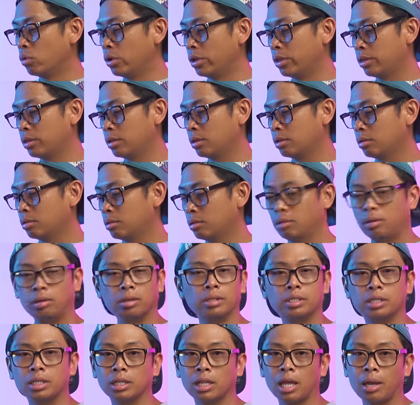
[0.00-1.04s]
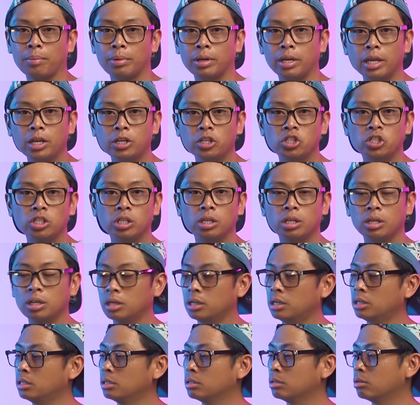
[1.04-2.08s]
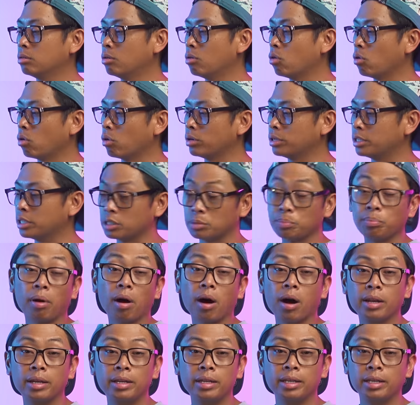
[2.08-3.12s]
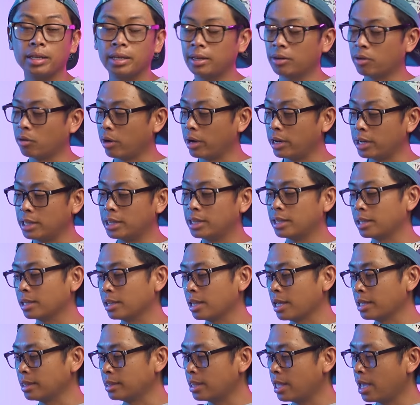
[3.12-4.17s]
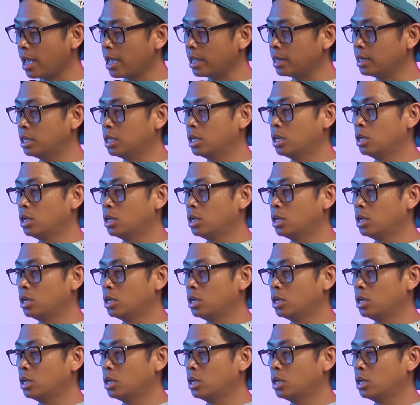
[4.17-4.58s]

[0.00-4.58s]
with delamination or disbonding or anything like that.